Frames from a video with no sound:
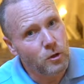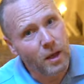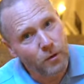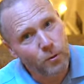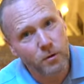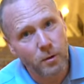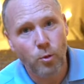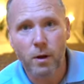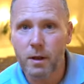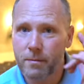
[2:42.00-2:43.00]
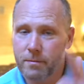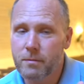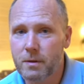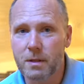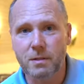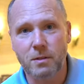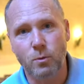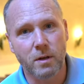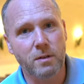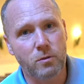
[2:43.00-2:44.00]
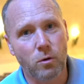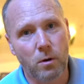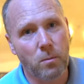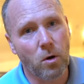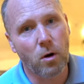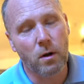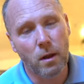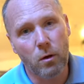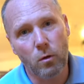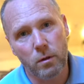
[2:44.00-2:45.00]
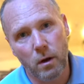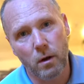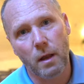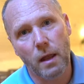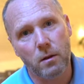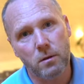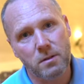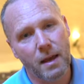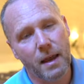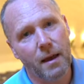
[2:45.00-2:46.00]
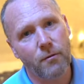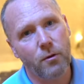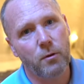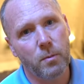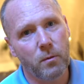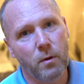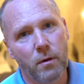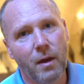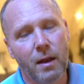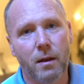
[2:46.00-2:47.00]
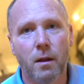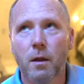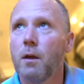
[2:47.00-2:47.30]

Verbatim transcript: You guys wanna see pretty? This is what a historic barn in North Carolina looks like after it's been renovated.